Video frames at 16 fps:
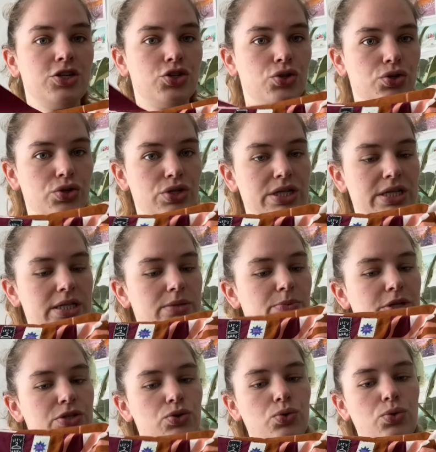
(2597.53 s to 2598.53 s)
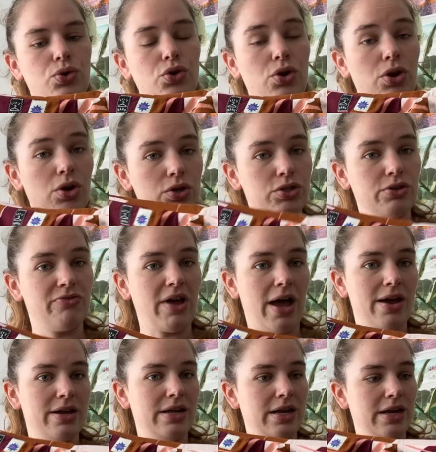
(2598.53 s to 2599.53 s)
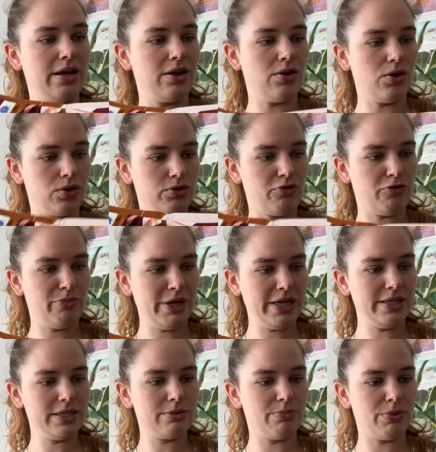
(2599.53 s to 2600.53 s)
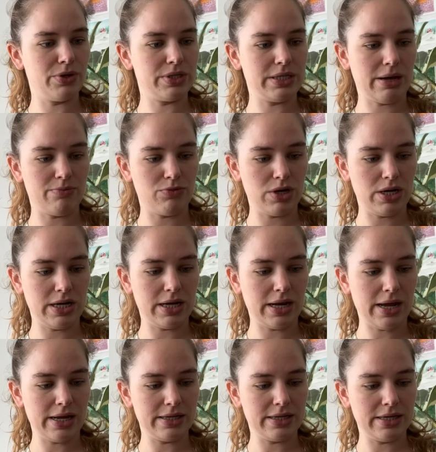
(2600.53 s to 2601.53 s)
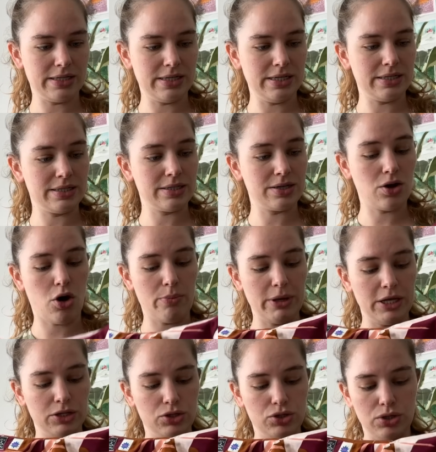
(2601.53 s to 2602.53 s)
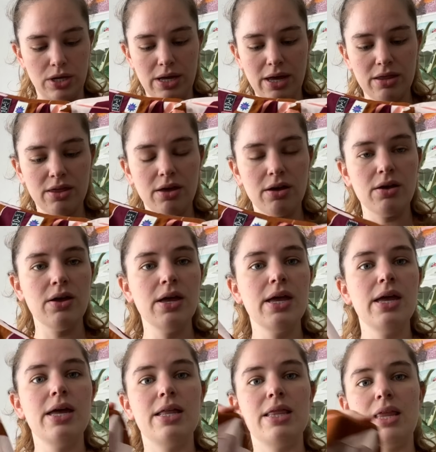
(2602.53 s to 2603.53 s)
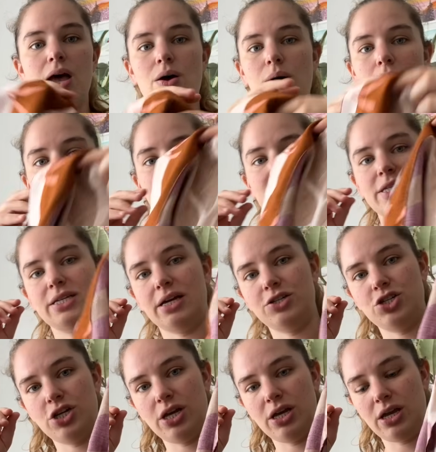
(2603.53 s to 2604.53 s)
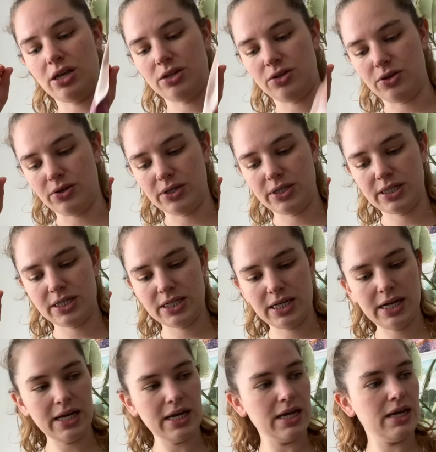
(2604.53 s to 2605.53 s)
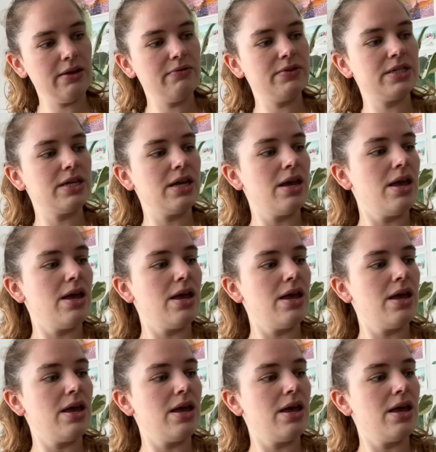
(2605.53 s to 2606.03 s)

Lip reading: to do this, but took a lot of ironing, a lot of pins, but I'm really glad that it's coming together. Now I'm attaching the sleeves.